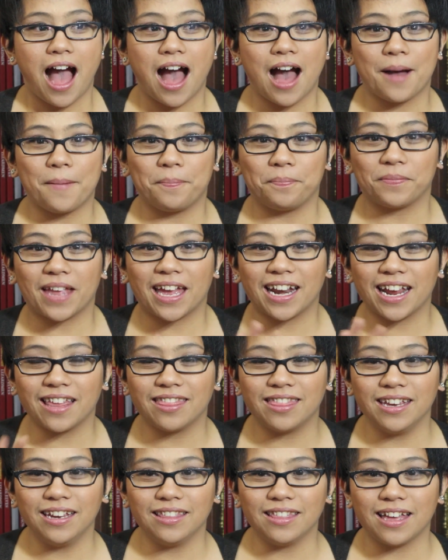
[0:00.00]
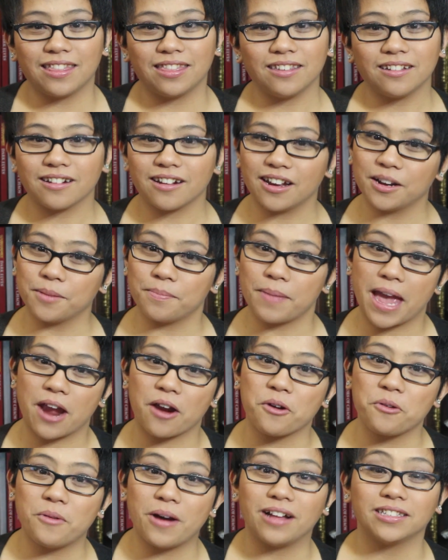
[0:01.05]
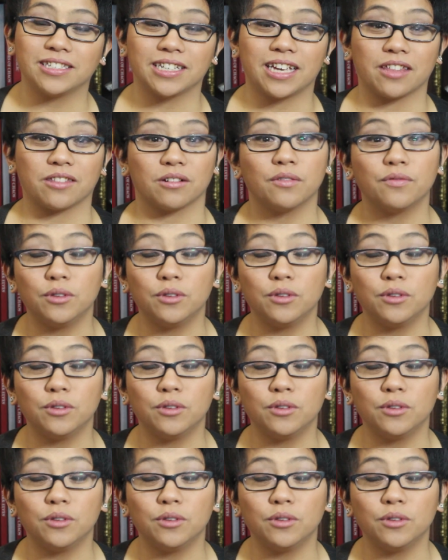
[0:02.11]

And I think that they're going to pair well together.